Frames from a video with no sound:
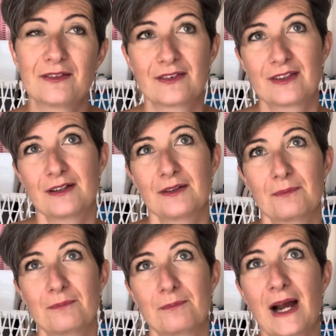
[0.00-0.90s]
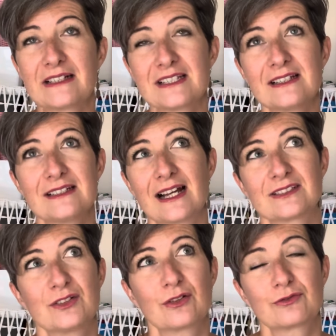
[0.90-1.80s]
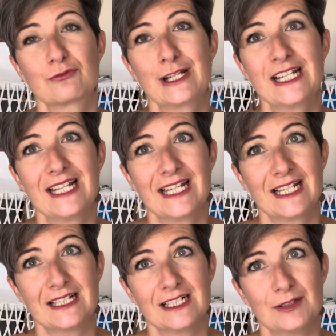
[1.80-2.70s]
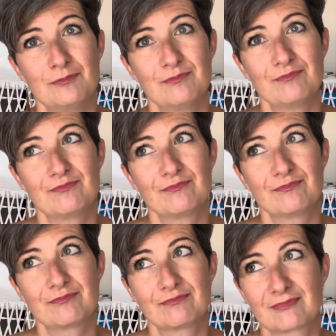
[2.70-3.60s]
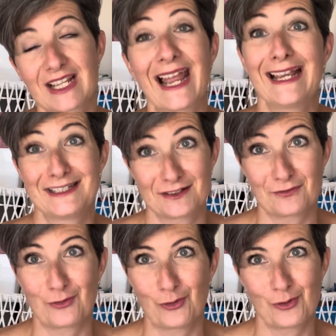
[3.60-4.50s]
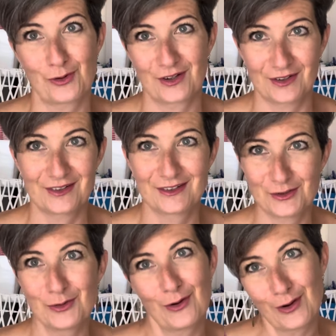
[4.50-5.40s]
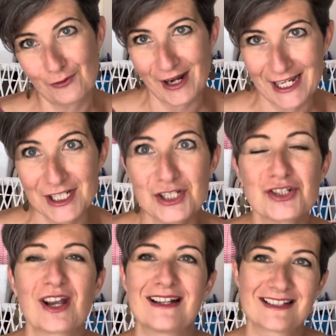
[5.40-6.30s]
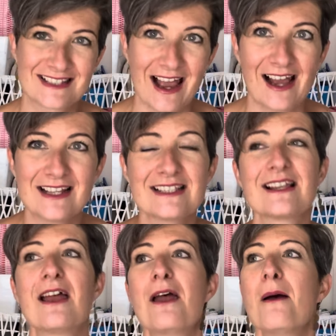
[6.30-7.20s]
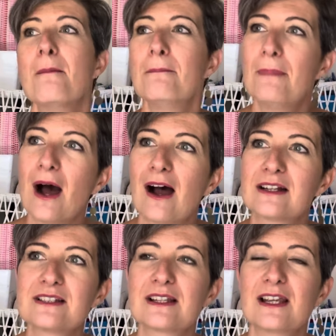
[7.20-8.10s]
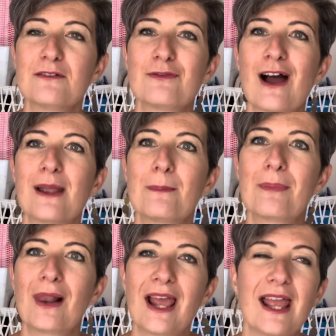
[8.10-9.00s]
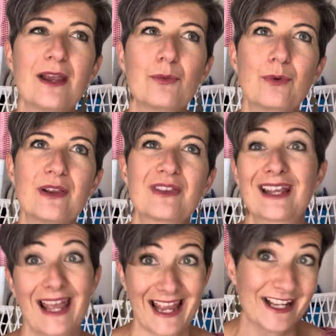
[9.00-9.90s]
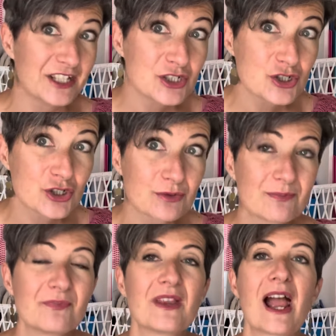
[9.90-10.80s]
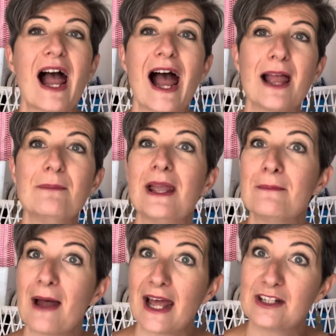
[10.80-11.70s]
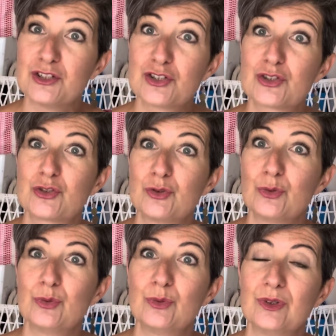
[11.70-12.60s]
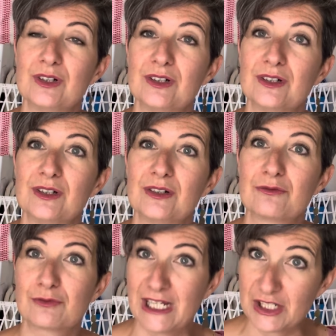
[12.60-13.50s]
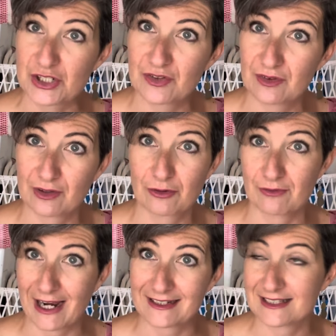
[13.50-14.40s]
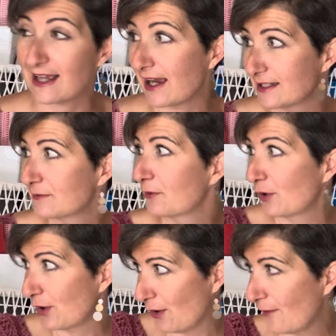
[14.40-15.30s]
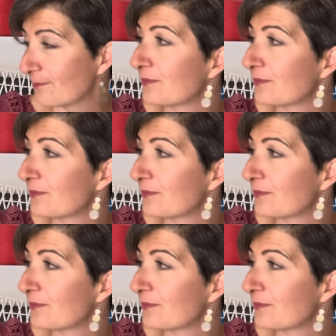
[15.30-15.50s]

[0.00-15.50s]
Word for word: the pattern does not really um, cater for, uh, you know, her age and size. But if I play with gauge, I may manage to uh, reach the correct size for her.